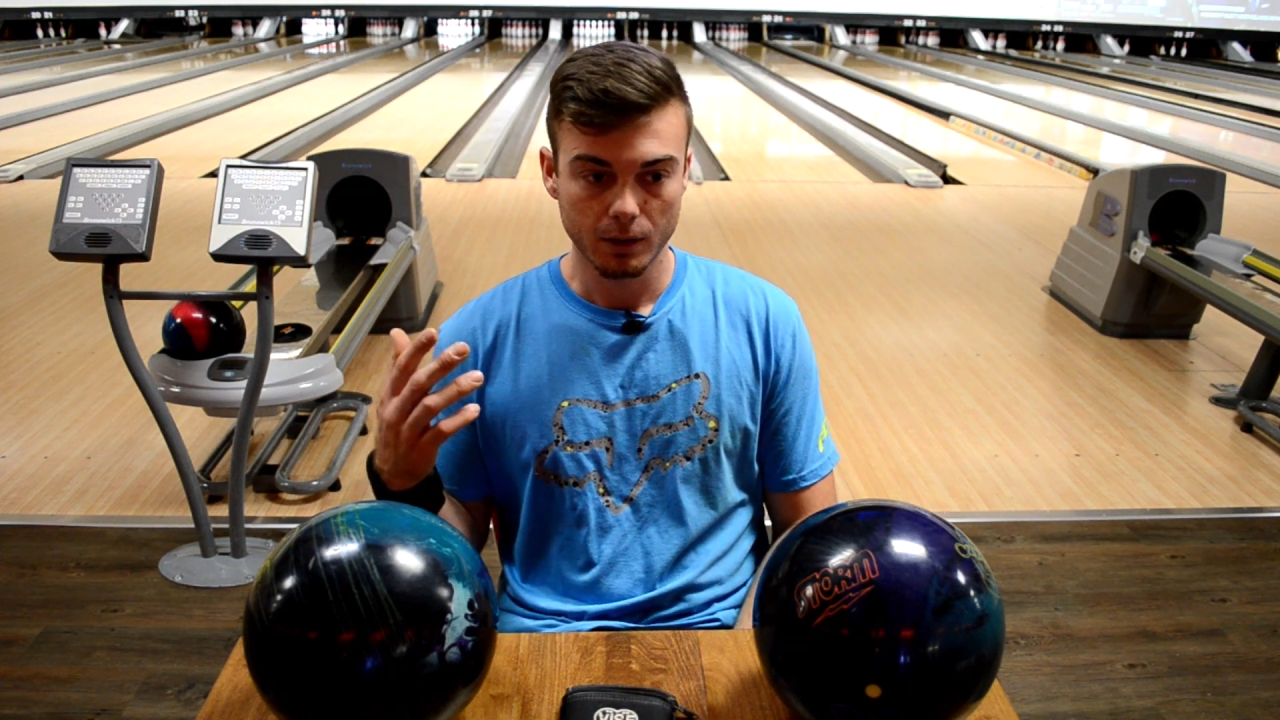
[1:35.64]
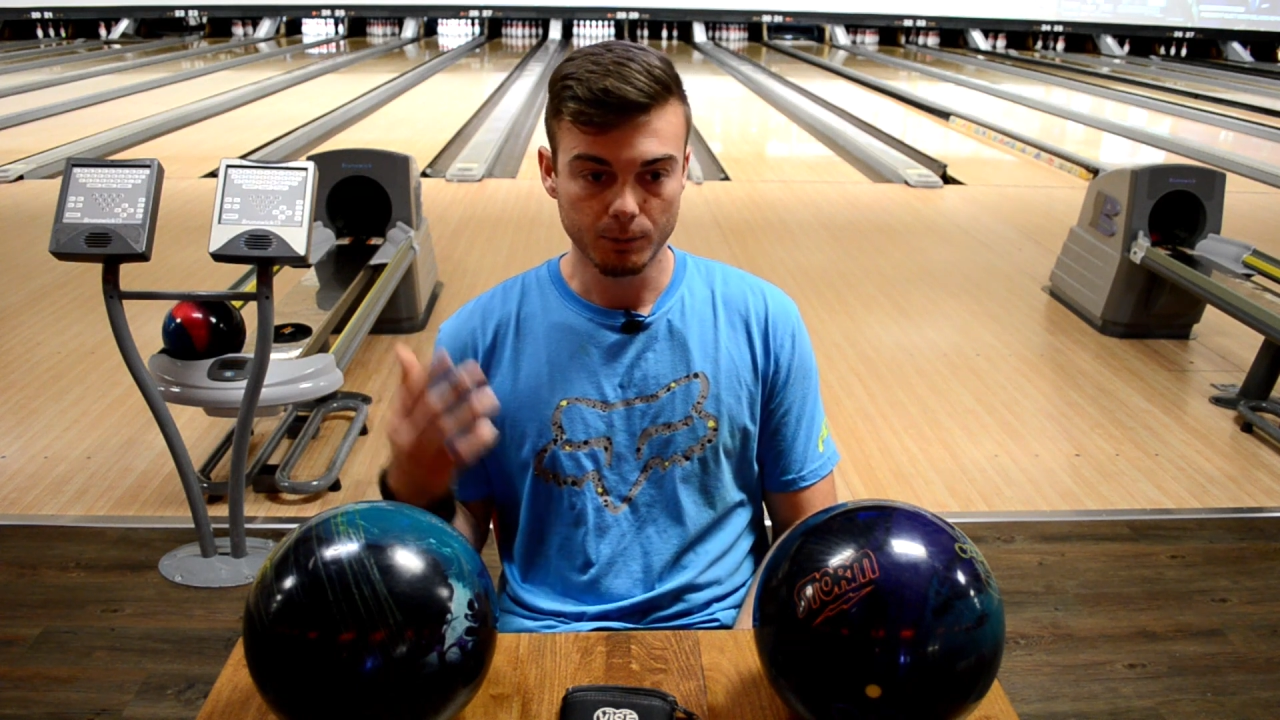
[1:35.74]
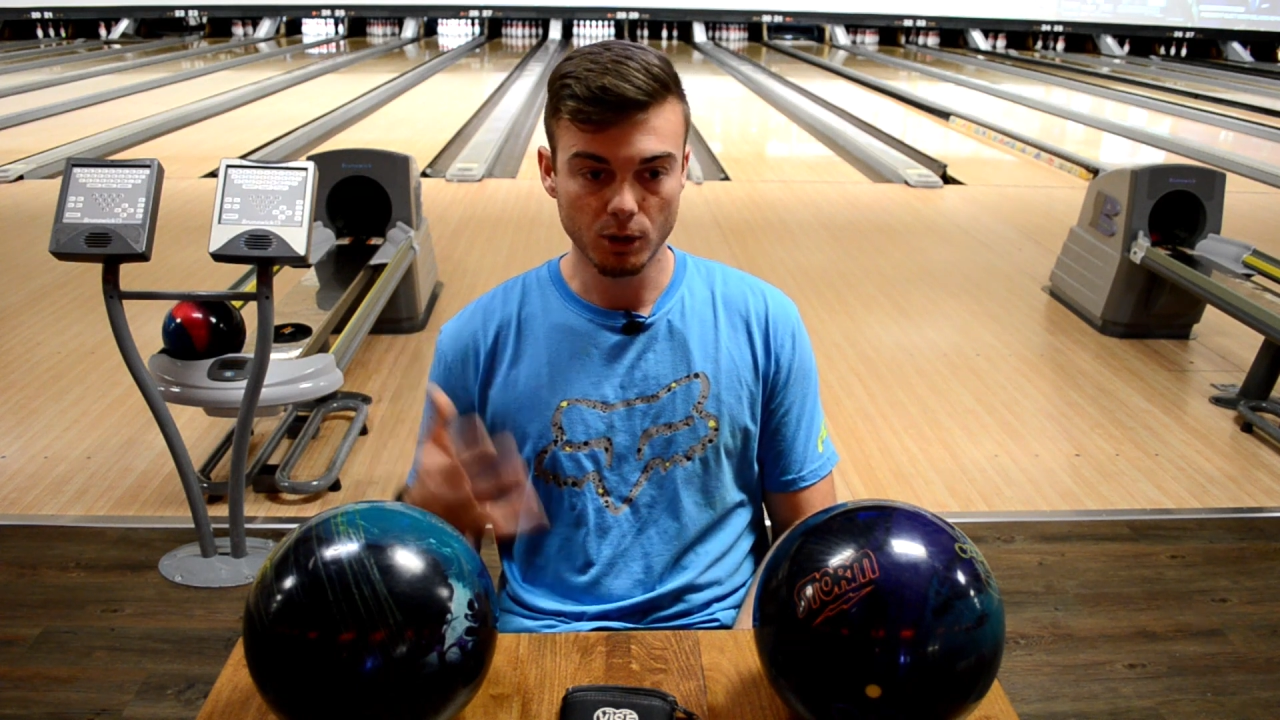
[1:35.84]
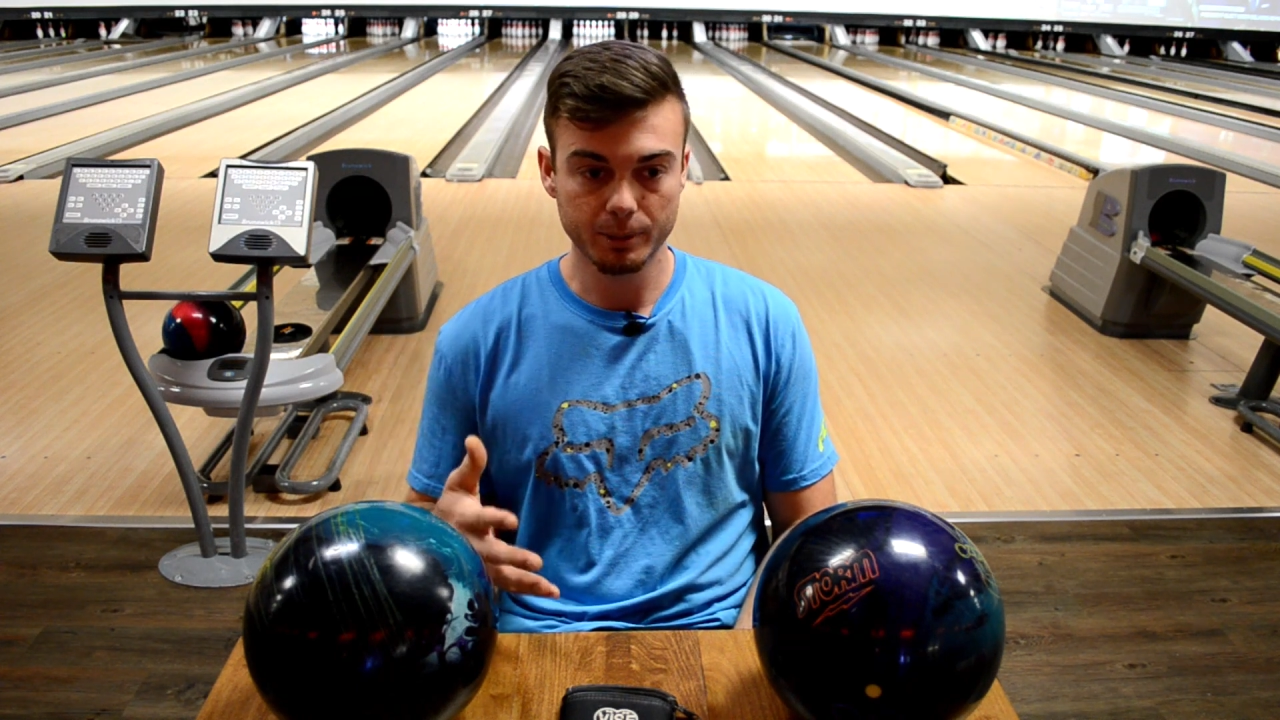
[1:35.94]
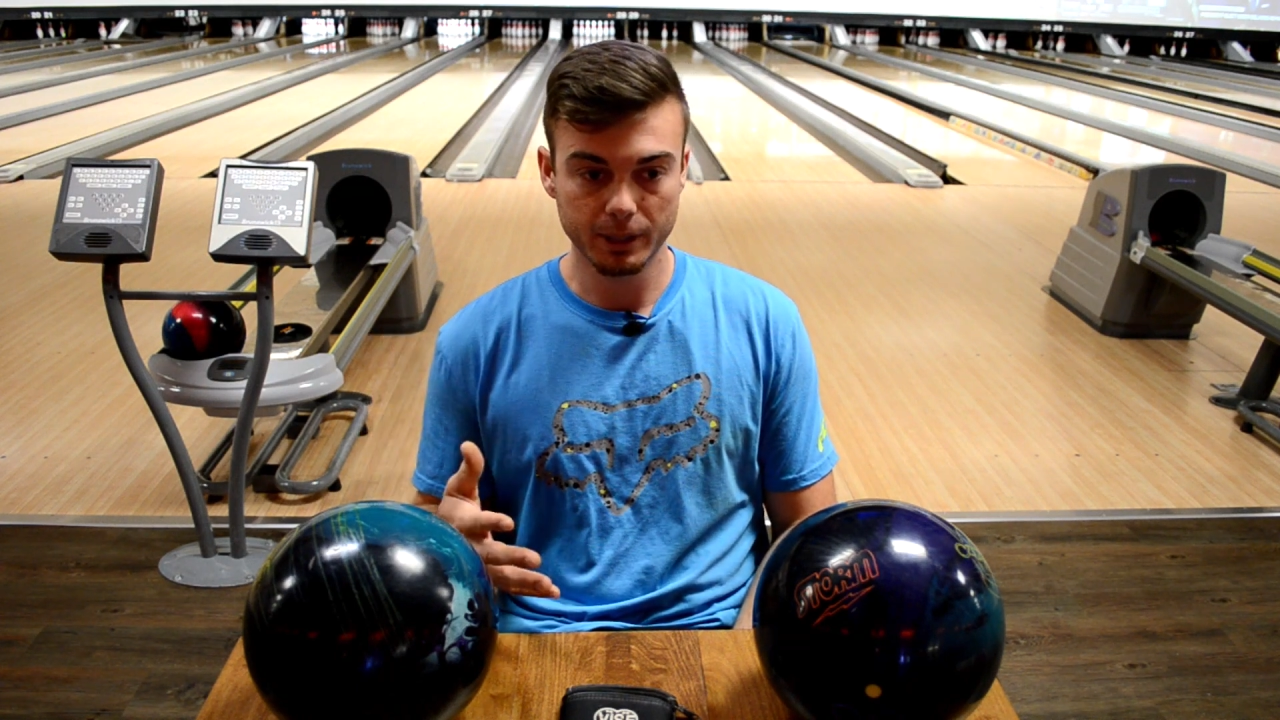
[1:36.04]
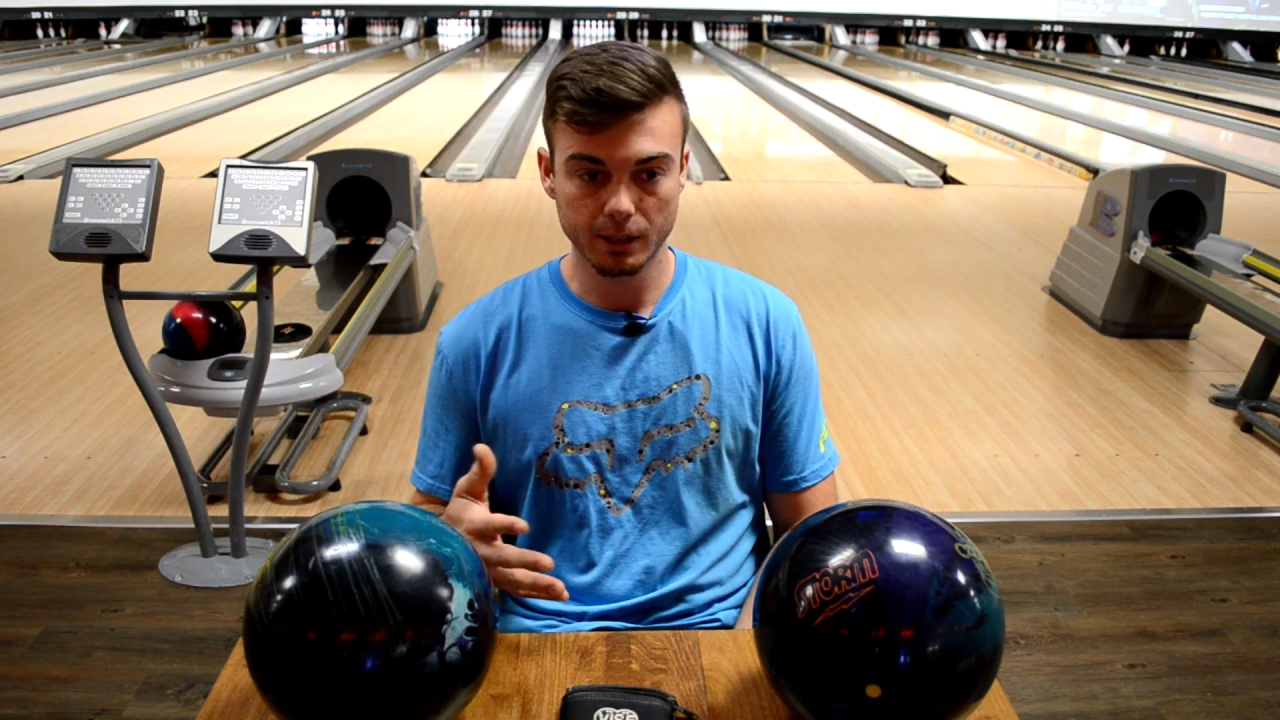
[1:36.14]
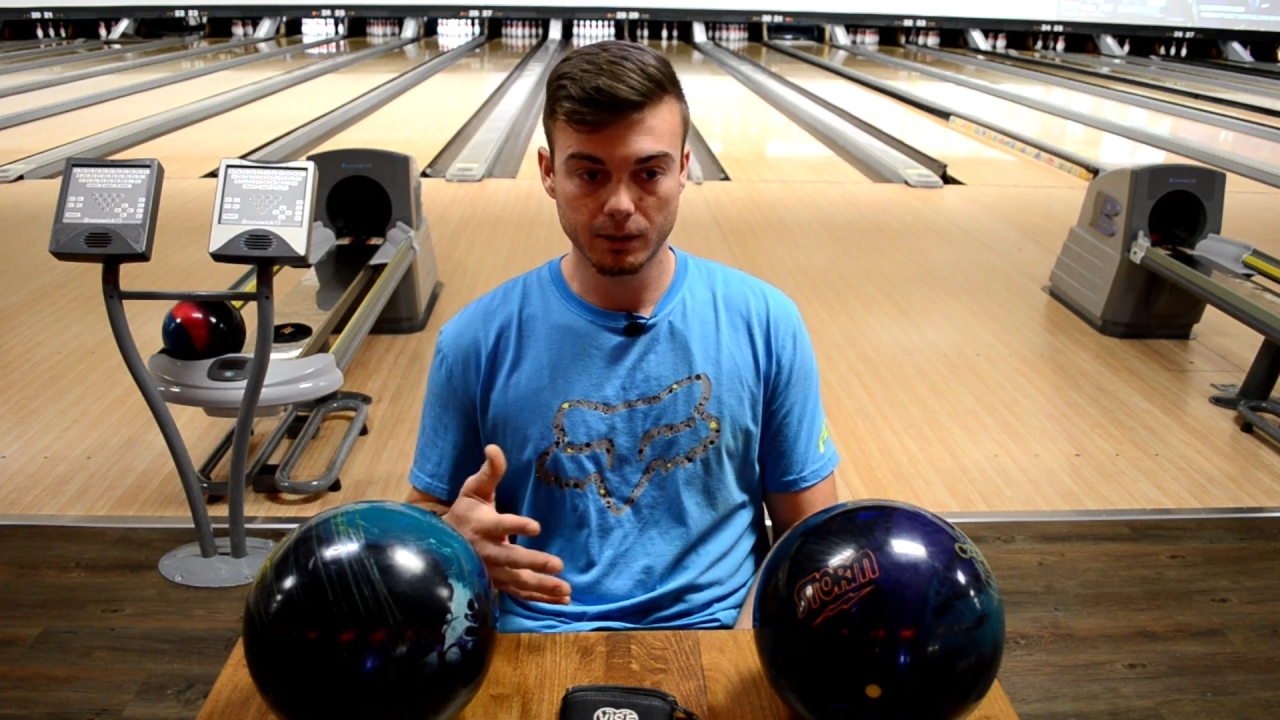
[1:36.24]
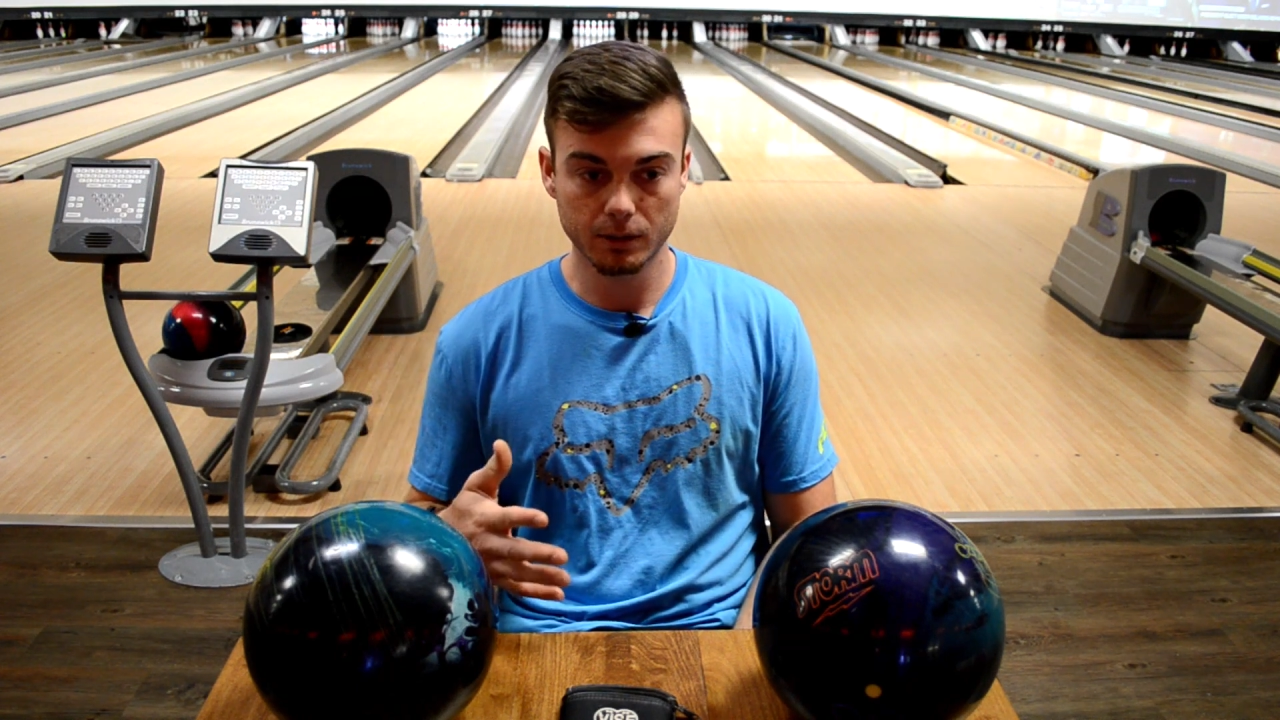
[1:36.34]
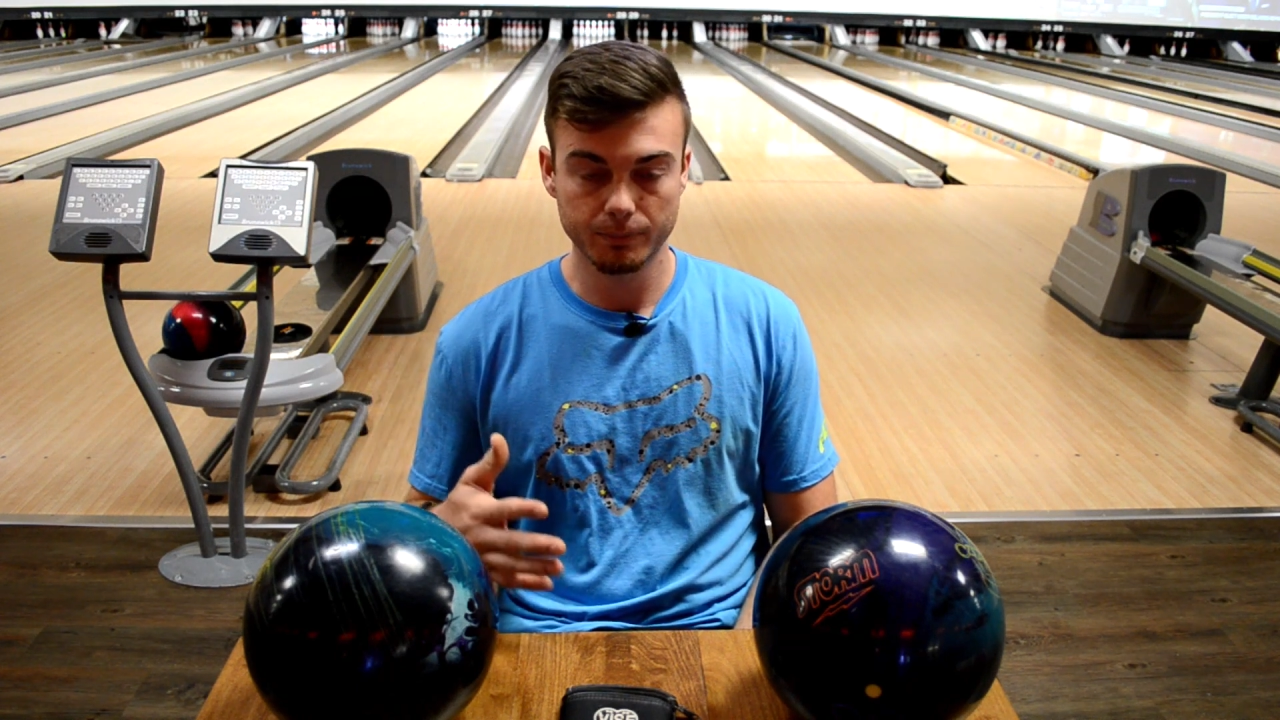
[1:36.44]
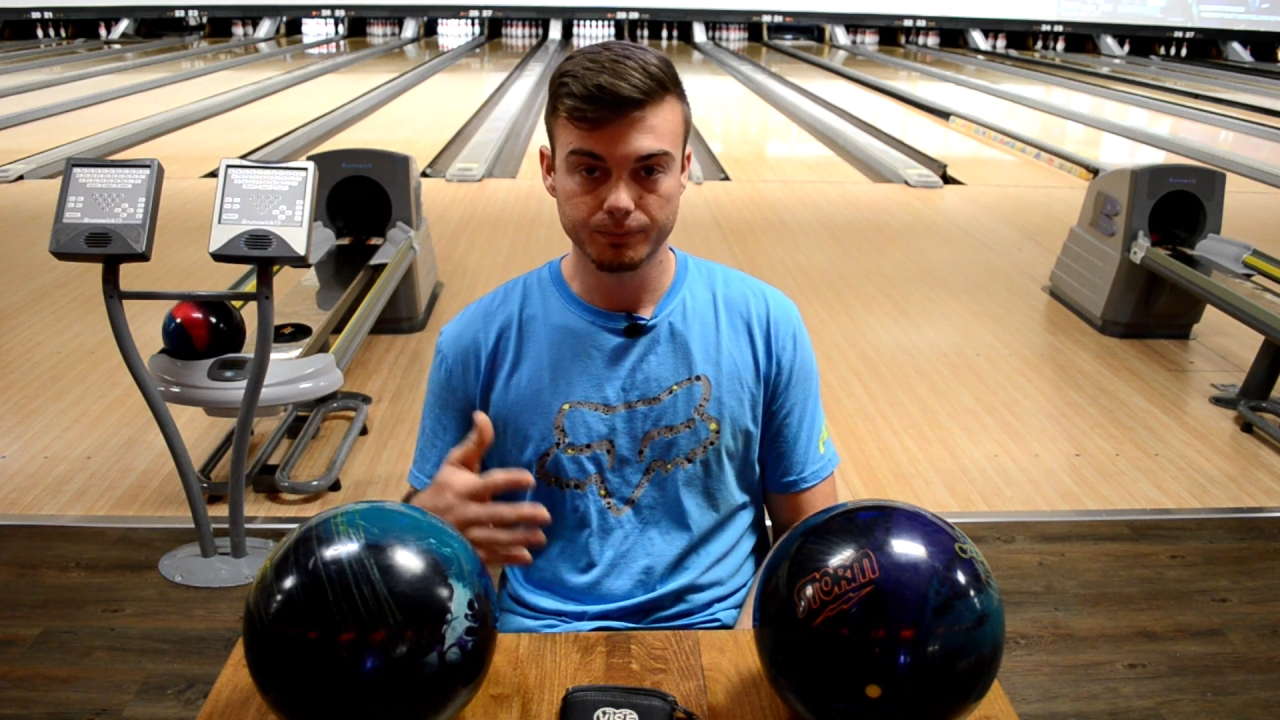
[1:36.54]
Mo
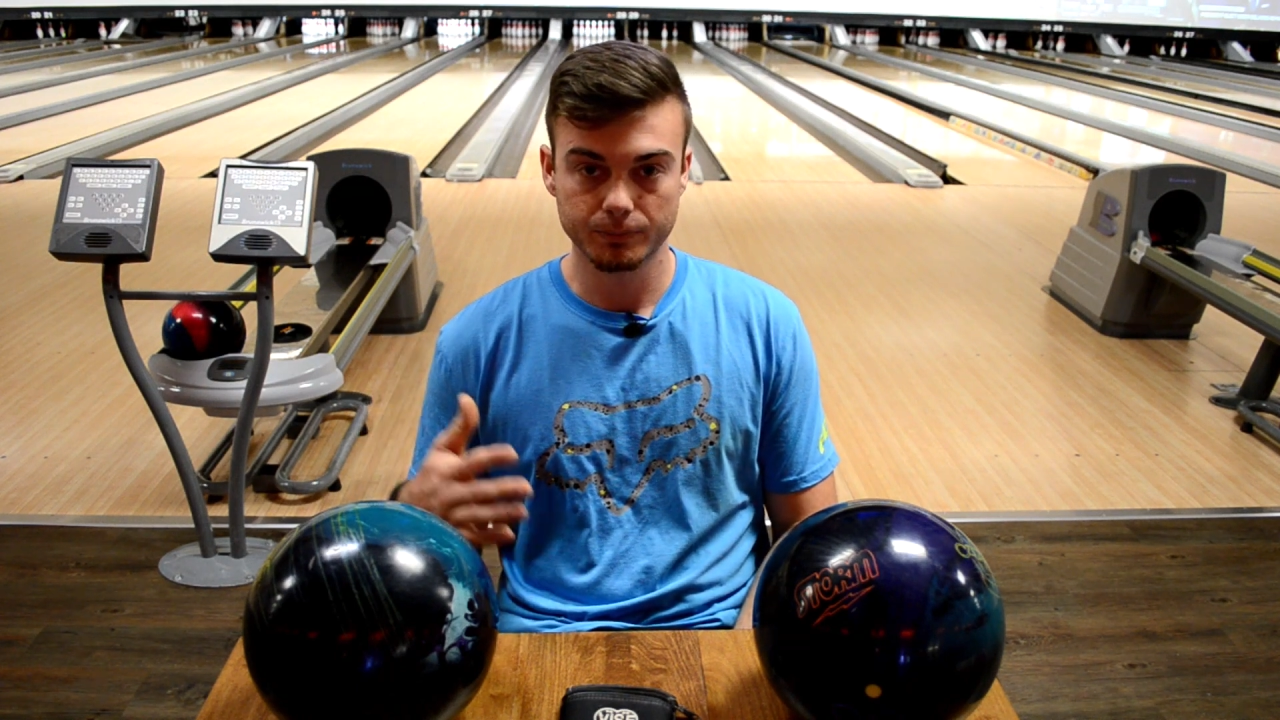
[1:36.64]
Pinell